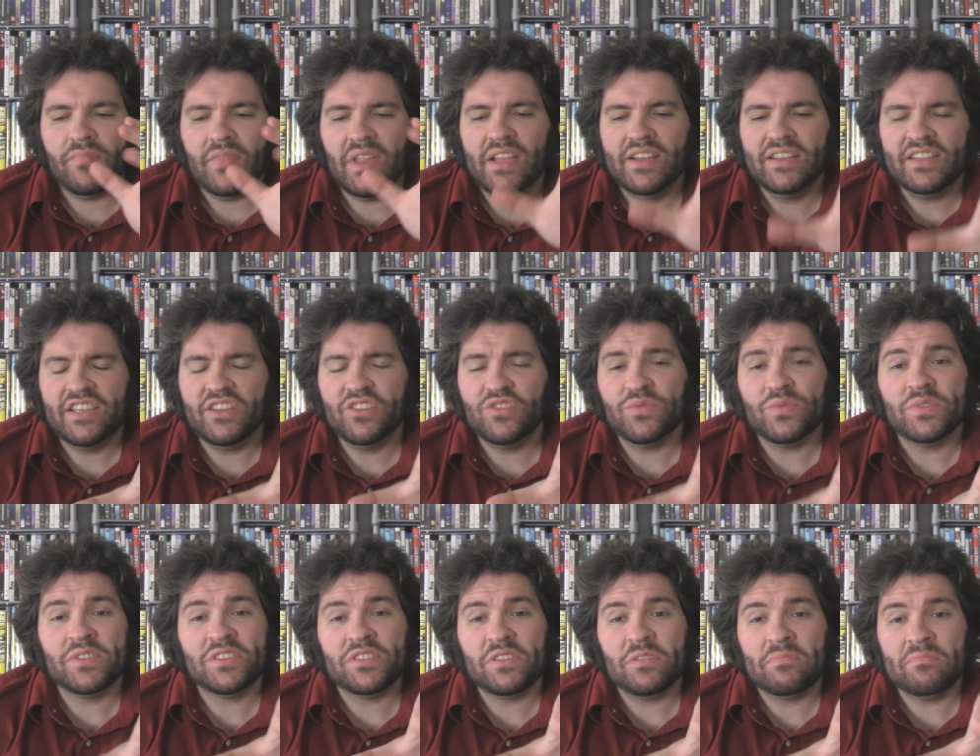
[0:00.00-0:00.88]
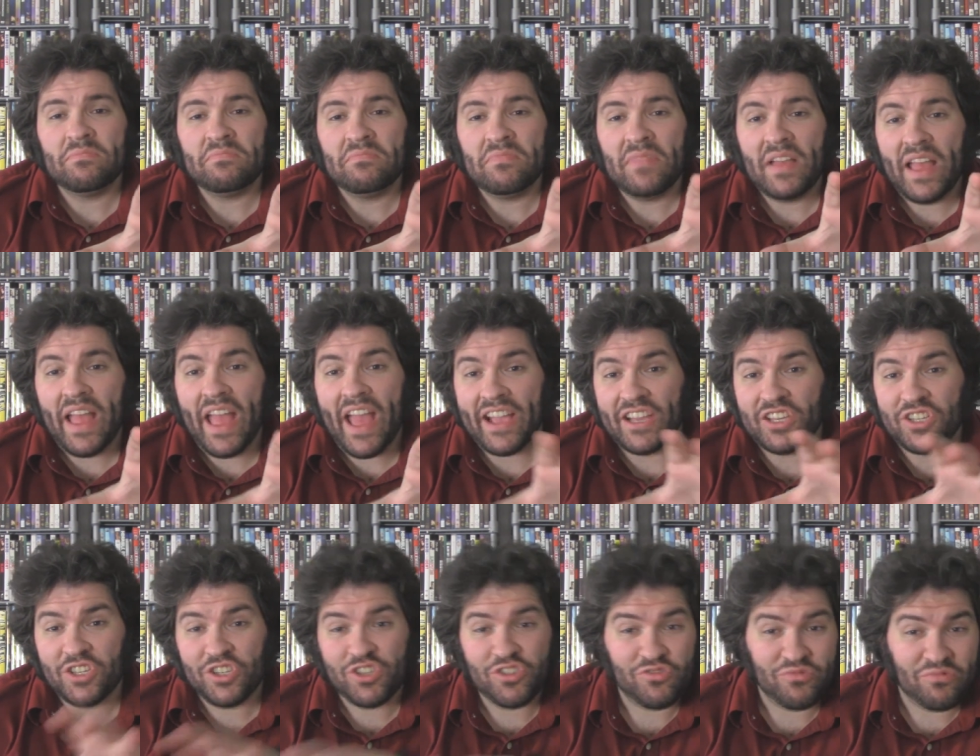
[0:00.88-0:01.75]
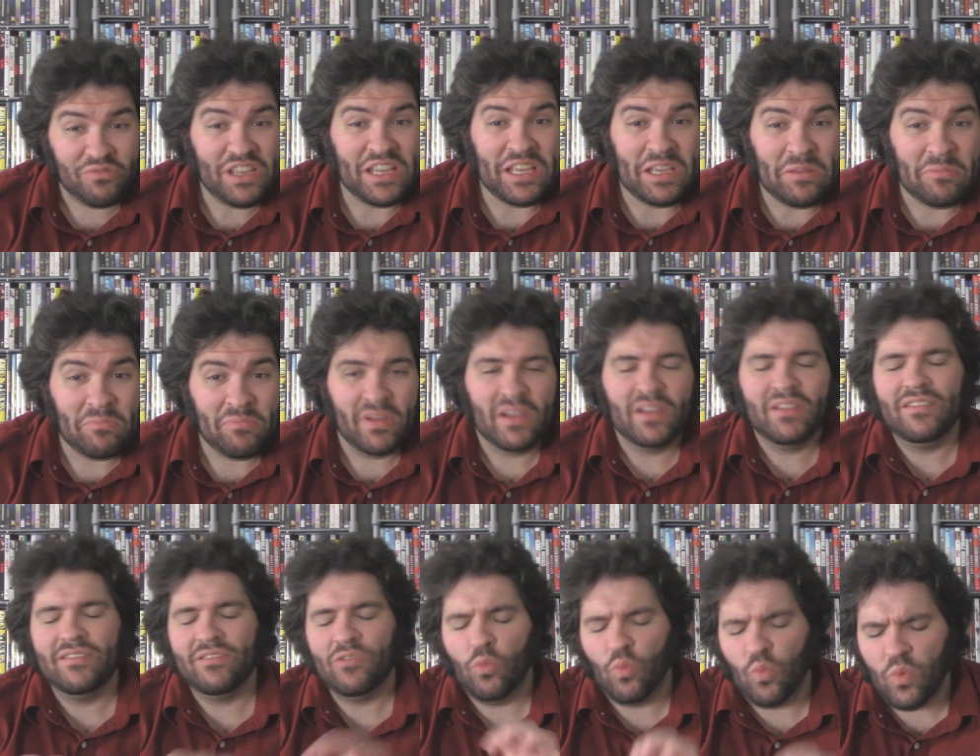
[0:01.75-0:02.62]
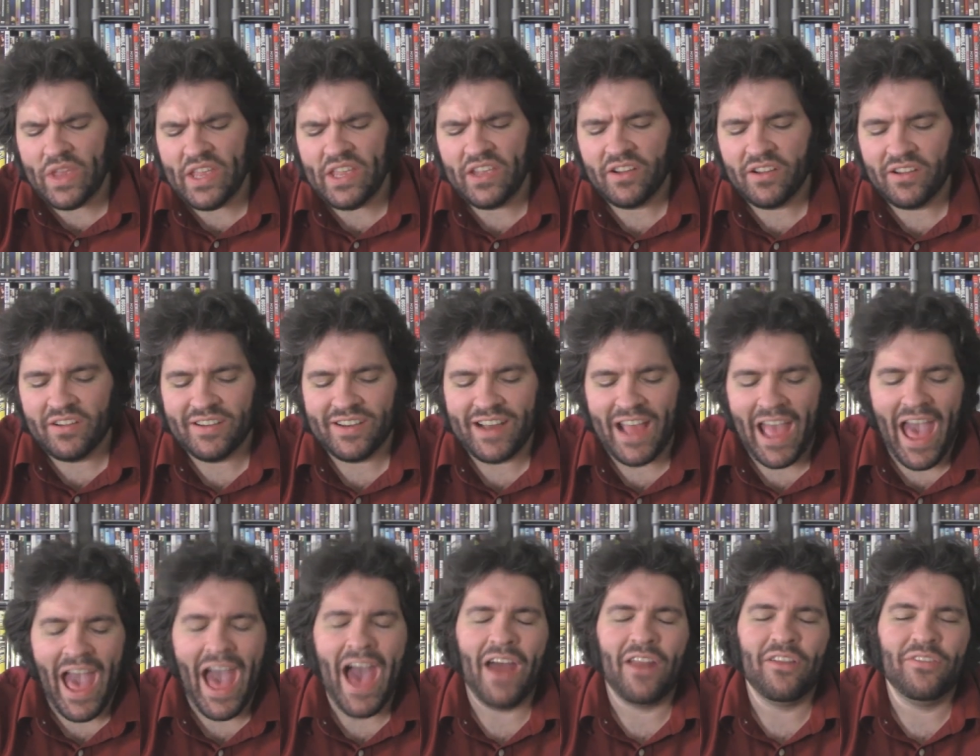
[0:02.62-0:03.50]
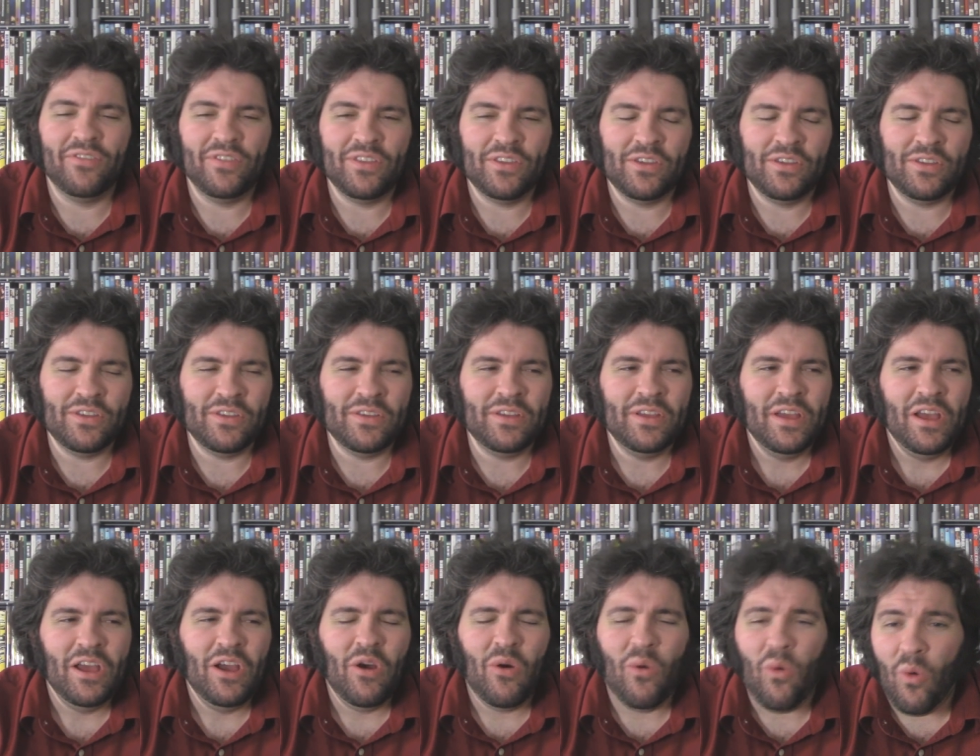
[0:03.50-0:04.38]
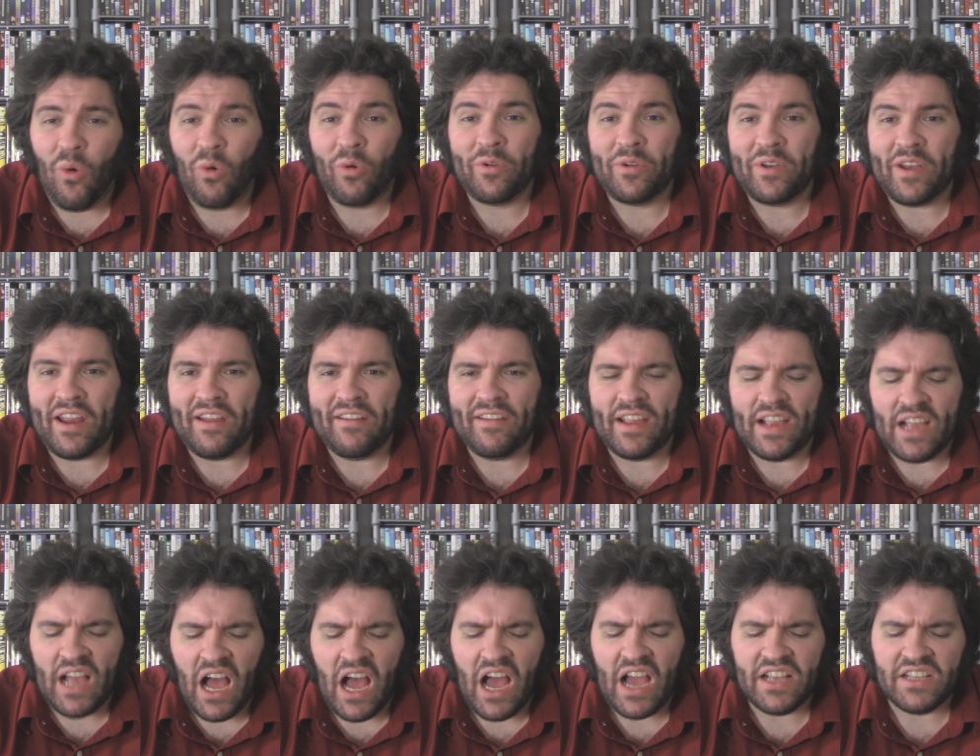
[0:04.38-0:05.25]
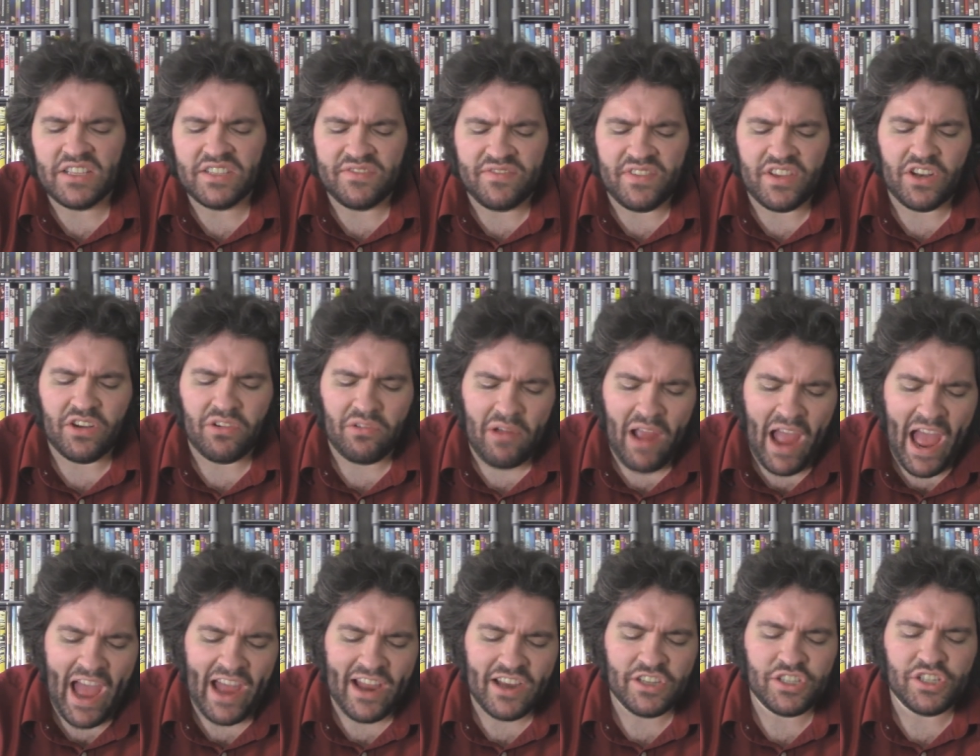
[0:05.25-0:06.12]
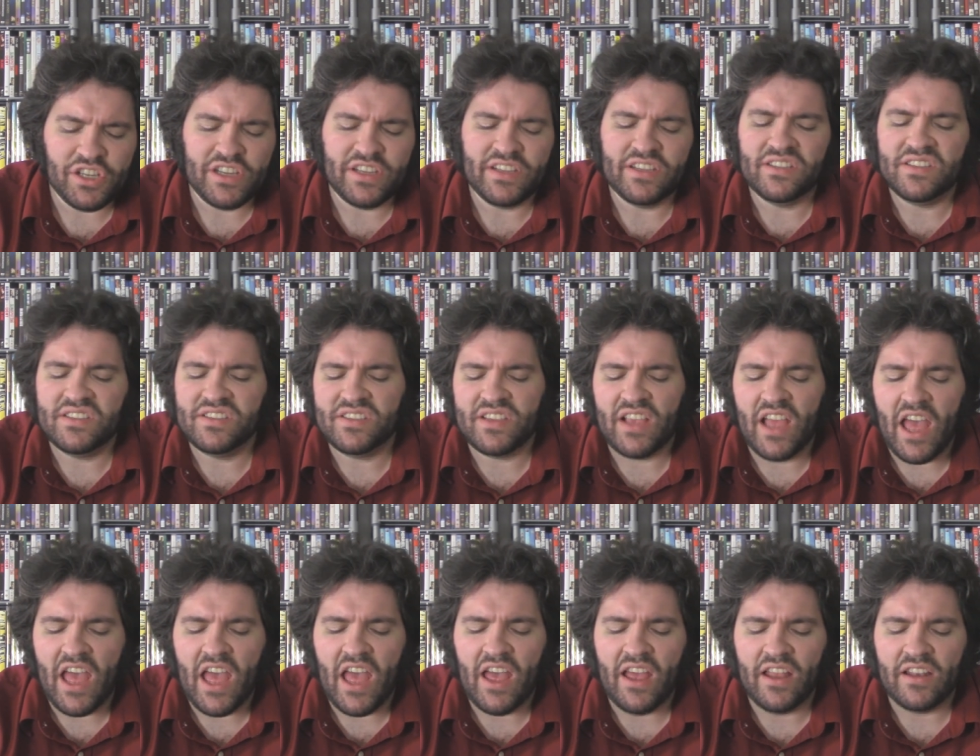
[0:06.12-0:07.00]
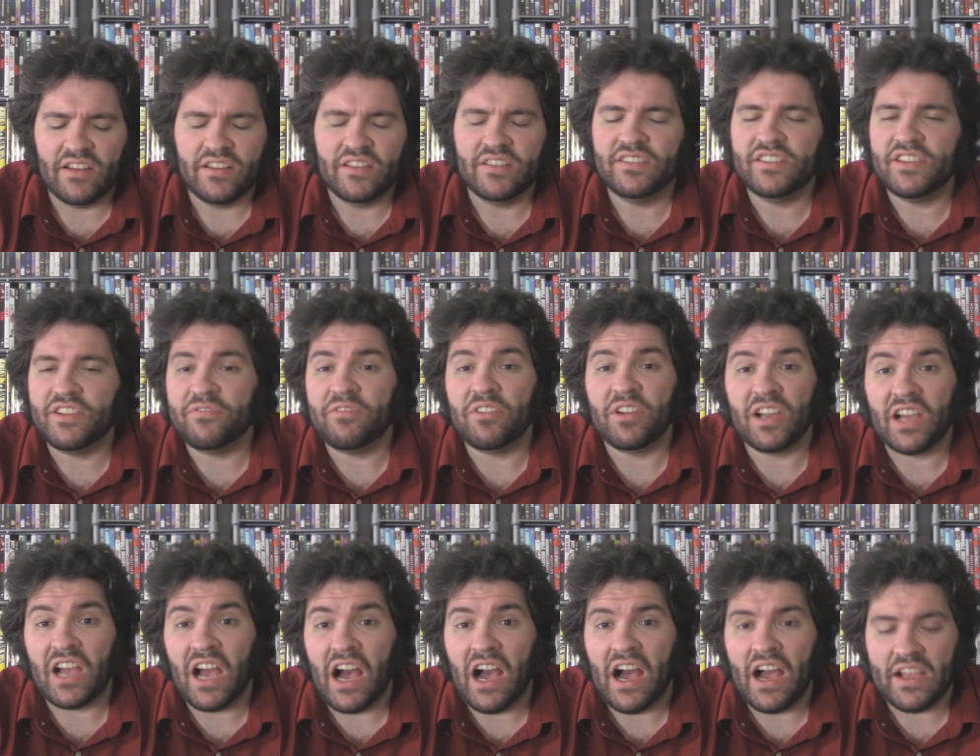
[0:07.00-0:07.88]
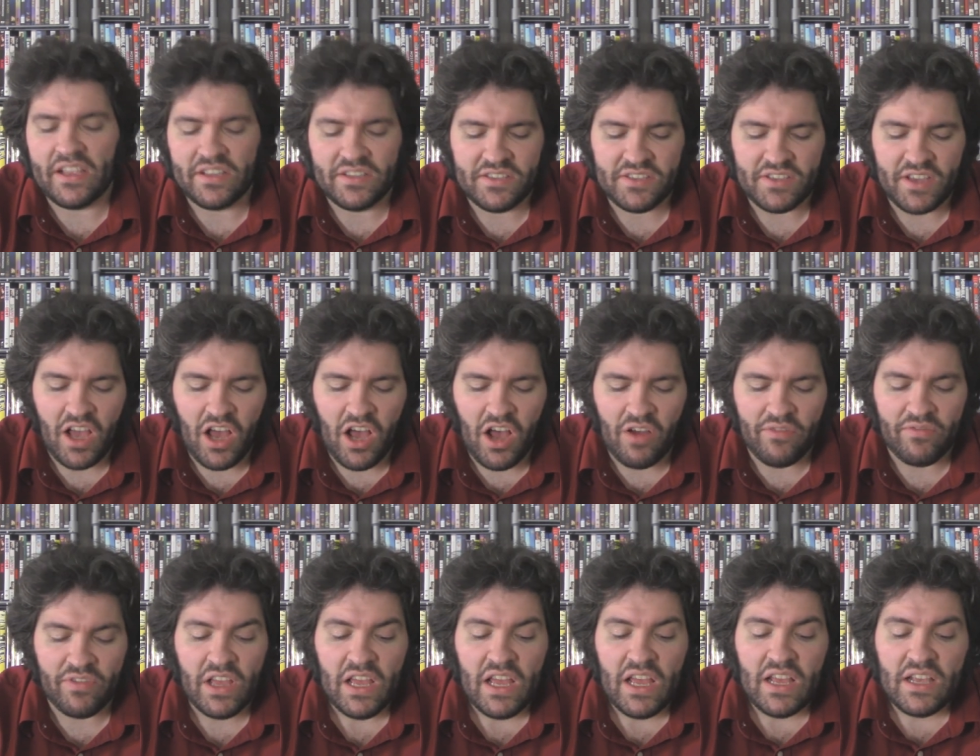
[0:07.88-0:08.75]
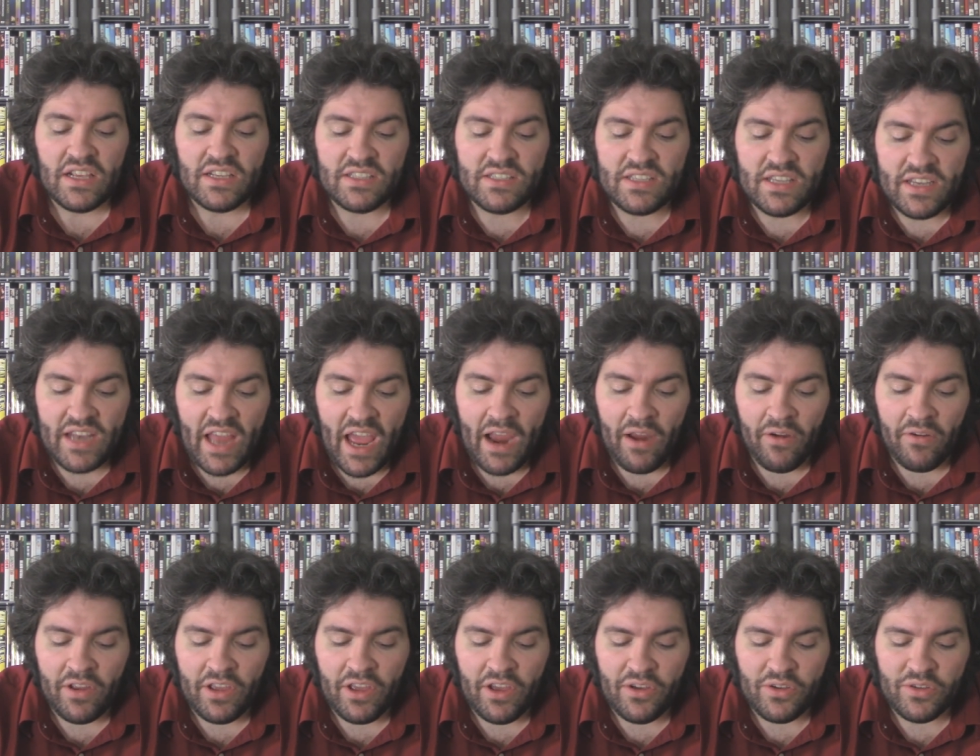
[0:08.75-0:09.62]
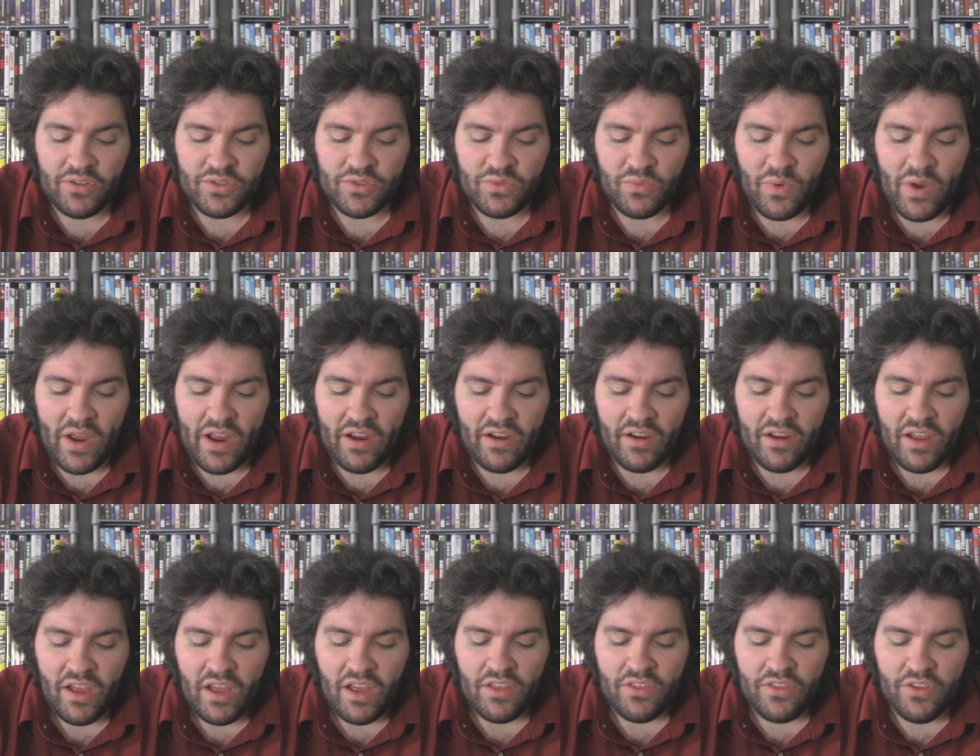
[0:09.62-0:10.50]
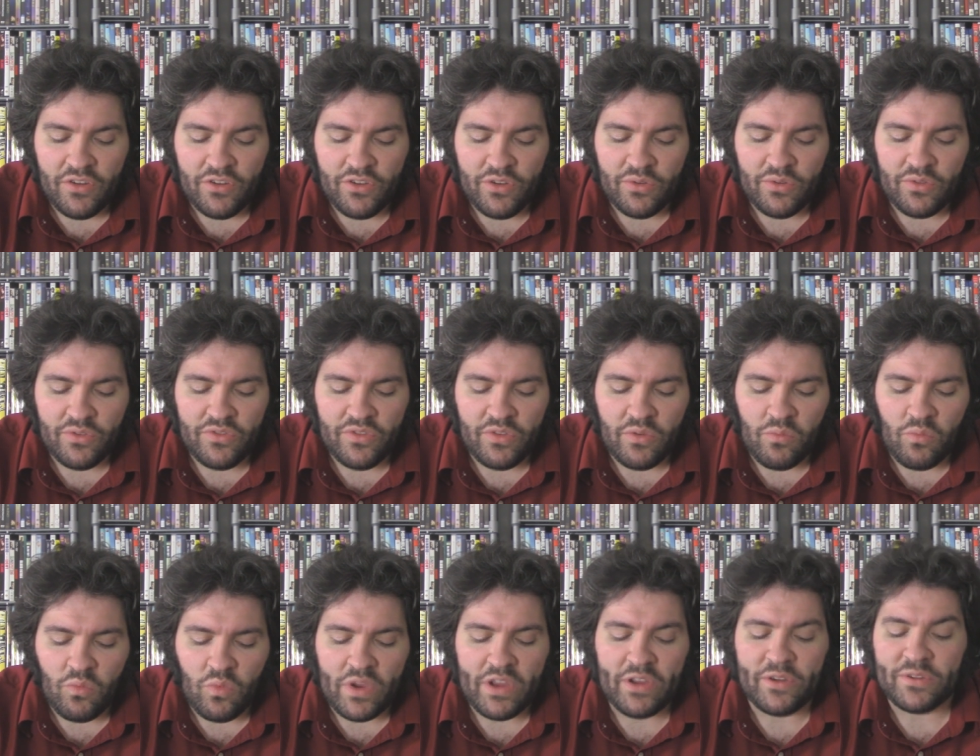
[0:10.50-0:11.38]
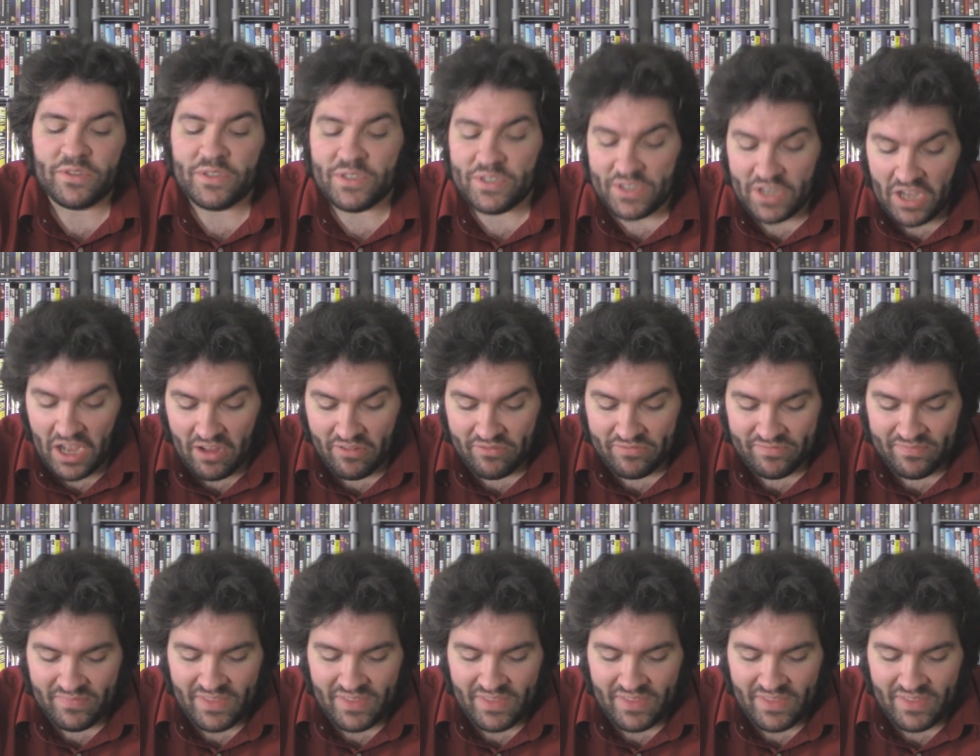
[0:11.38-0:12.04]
deals with some extreme, weird, out of the ordinary kinds of interactions and different kinds of scenarios where they're doing some weird stuff.